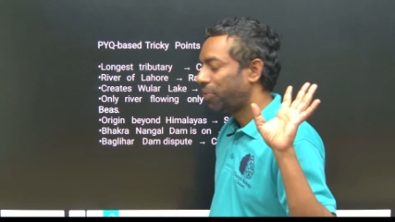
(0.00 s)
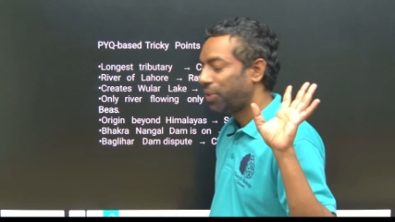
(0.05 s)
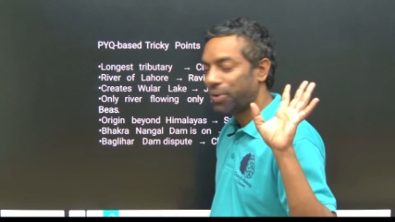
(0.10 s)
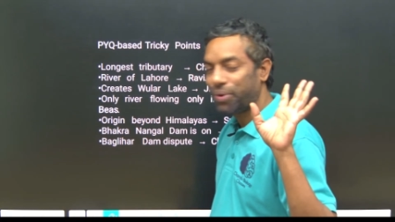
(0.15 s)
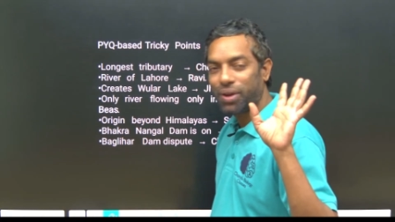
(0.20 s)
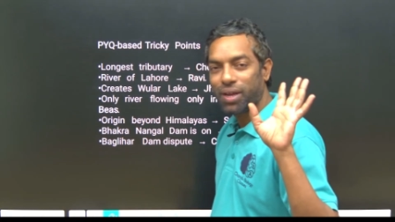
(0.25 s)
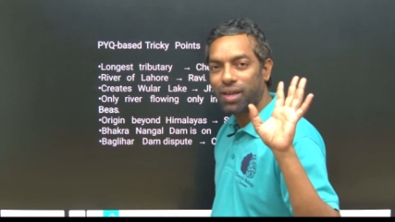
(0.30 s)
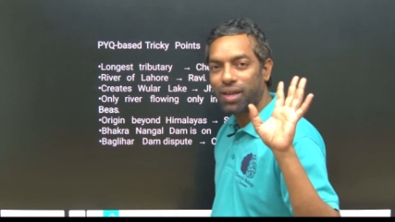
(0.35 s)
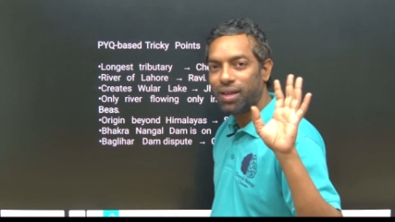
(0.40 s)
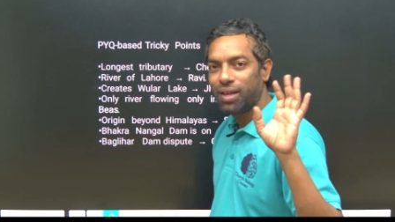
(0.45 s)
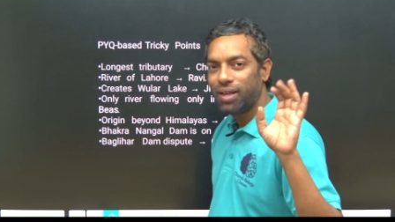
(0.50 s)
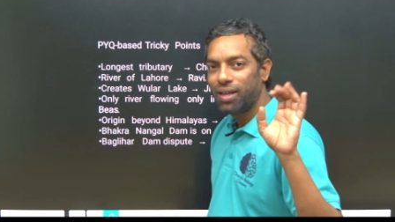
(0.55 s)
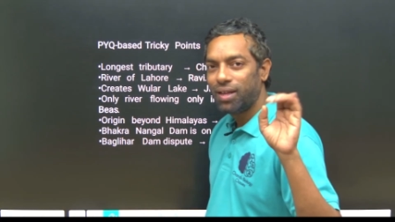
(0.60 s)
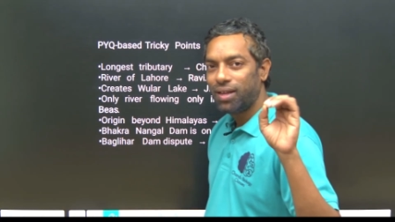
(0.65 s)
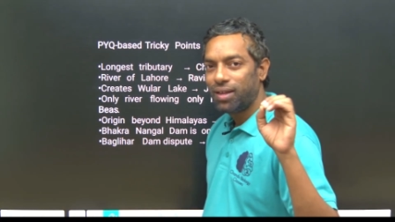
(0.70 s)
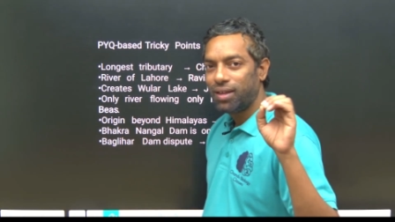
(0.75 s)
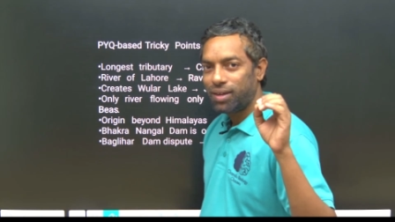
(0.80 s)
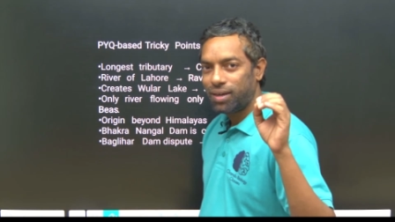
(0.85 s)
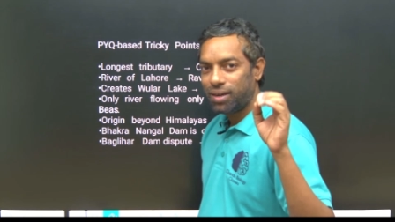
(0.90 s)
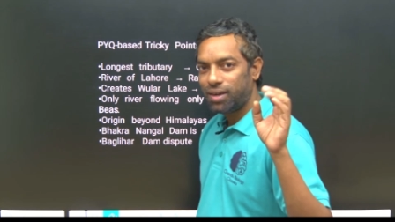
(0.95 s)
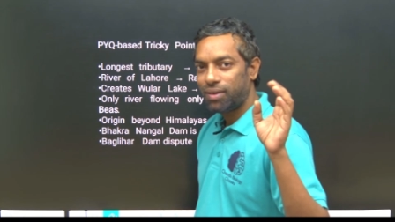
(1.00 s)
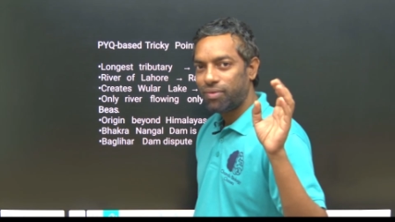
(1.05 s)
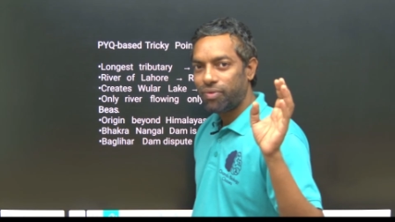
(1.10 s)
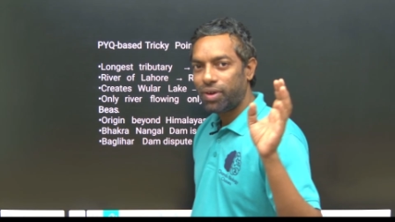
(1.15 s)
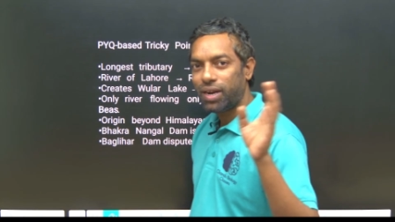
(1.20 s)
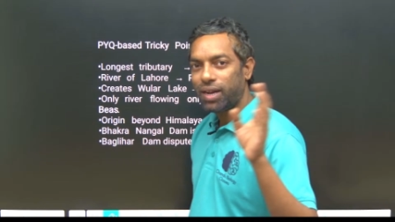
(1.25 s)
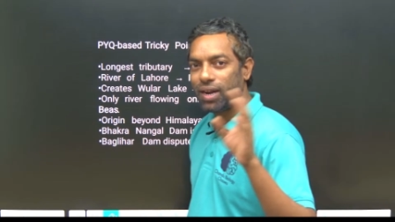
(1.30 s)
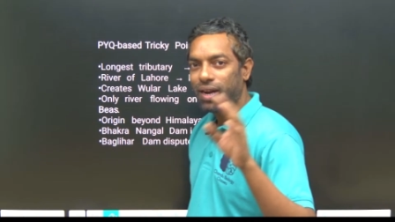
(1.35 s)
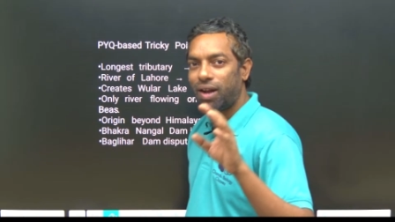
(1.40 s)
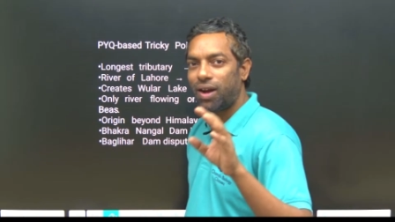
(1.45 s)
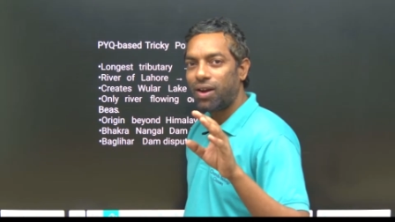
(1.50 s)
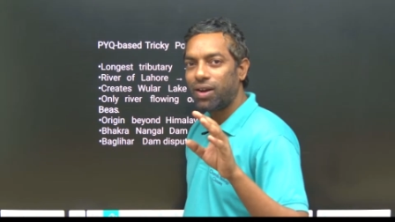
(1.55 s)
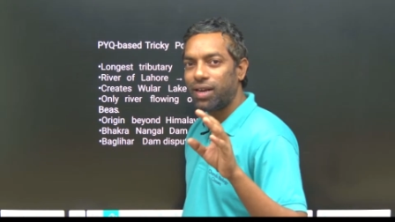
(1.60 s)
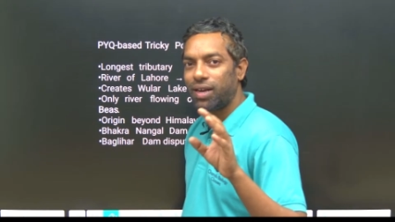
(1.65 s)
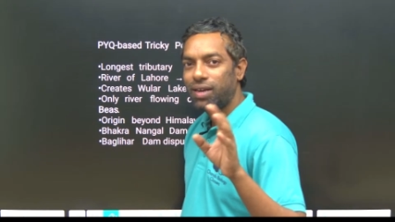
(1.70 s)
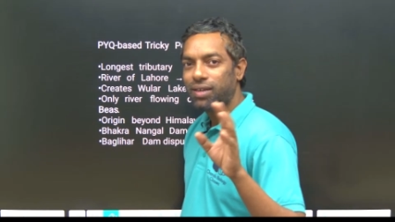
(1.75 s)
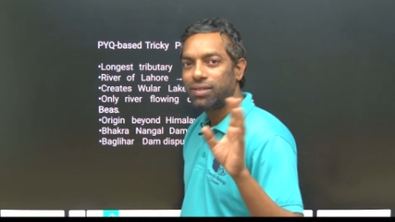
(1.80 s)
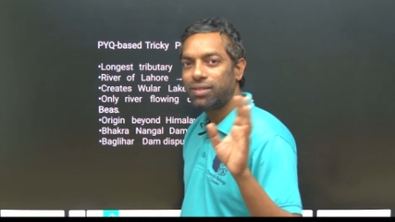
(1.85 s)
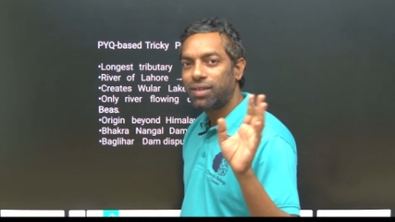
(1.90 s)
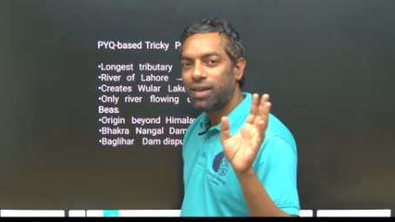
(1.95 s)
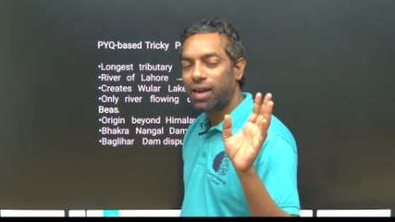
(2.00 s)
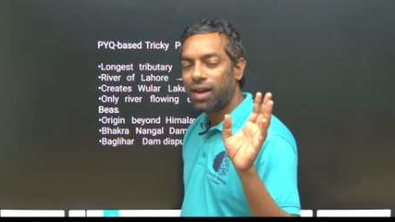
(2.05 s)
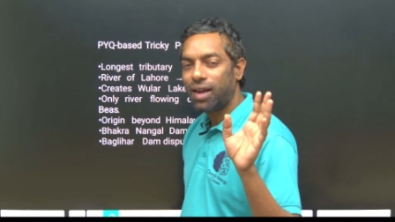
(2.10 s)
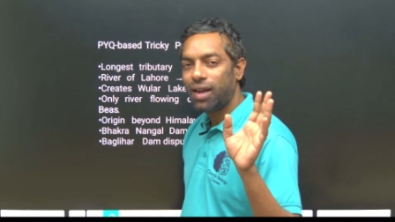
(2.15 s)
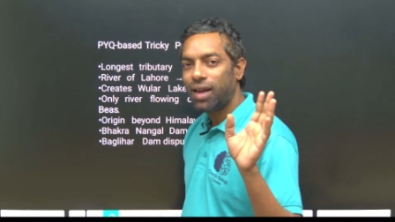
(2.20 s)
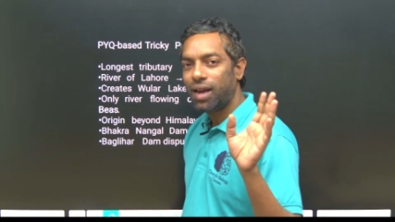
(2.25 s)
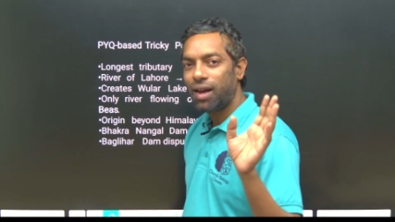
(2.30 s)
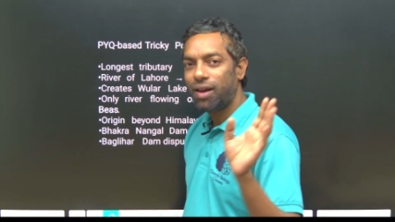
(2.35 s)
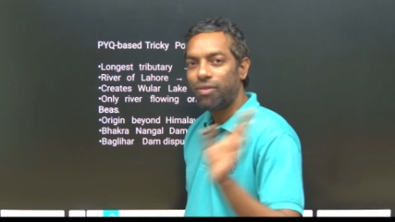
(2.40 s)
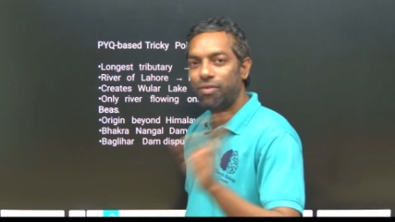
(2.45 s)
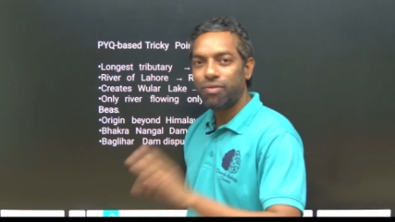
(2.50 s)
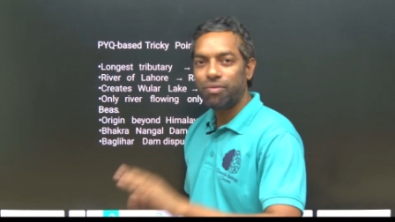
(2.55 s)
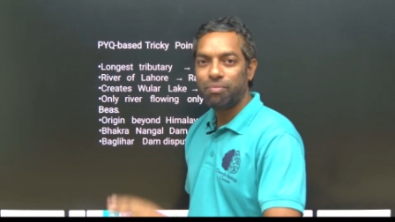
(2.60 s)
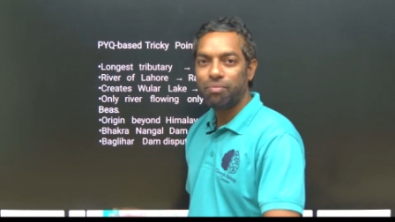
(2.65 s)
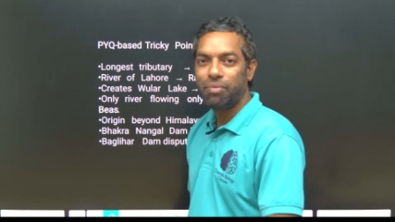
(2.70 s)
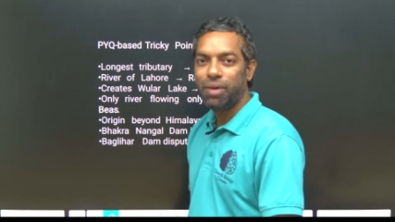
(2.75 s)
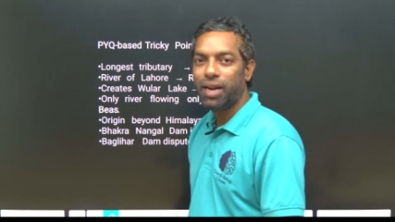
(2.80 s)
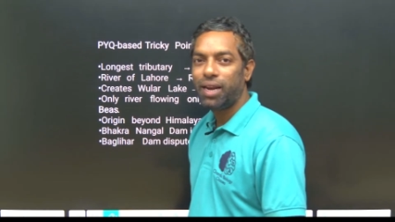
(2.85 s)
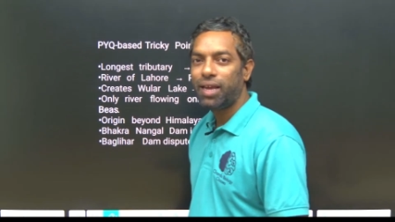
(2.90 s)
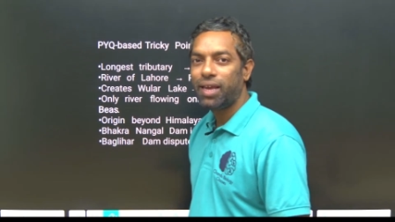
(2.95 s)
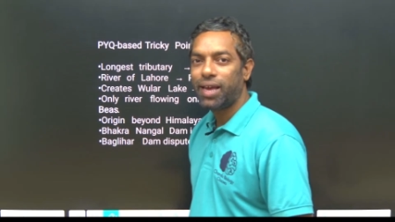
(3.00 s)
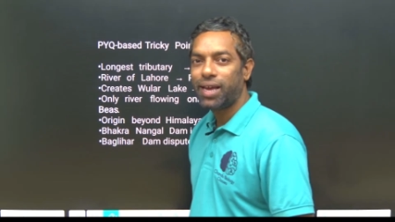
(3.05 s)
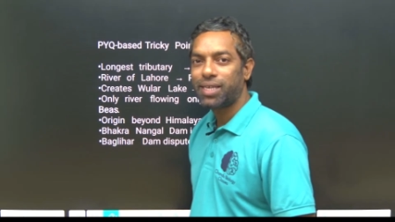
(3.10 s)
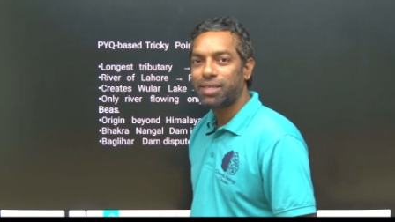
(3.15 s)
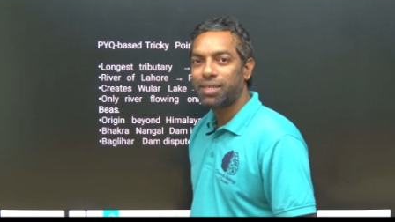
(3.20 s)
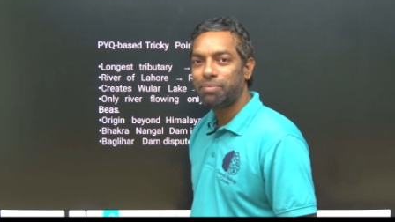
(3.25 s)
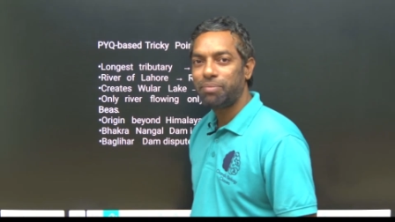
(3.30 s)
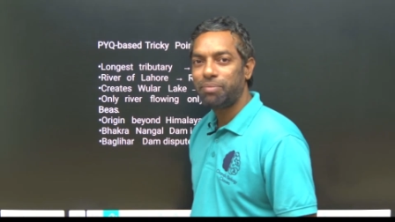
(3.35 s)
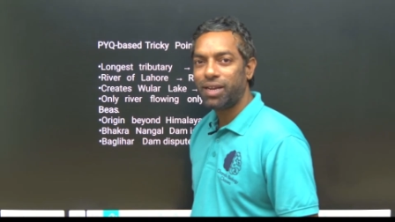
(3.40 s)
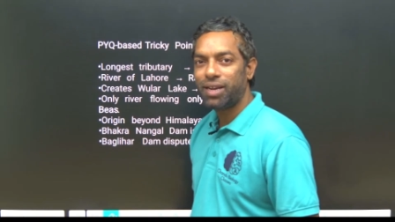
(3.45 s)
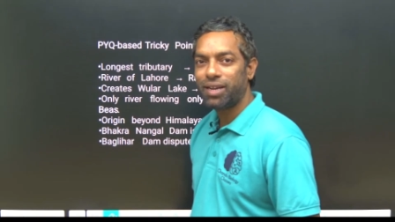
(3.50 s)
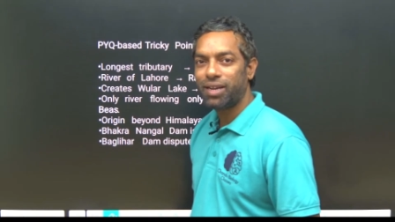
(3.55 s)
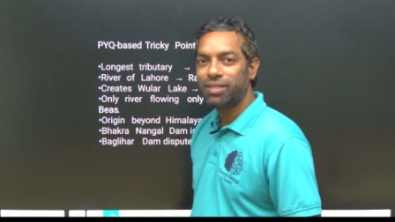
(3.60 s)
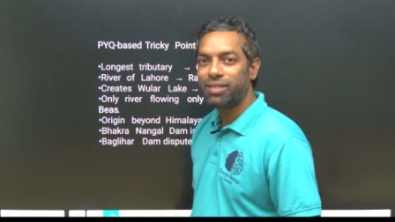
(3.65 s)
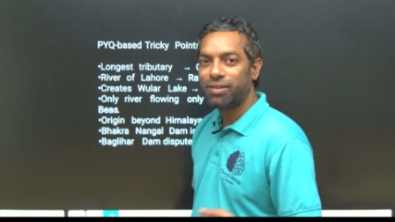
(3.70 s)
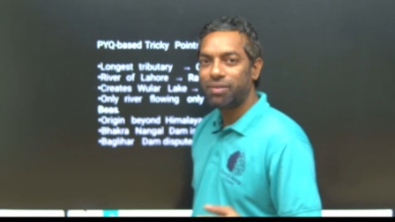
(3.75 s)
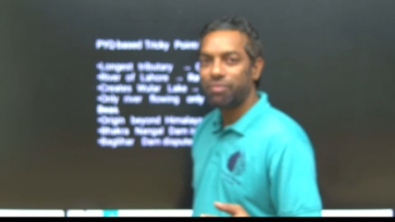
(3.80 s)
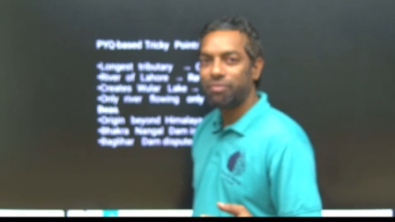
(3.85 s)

Okay, for a long years I have many experience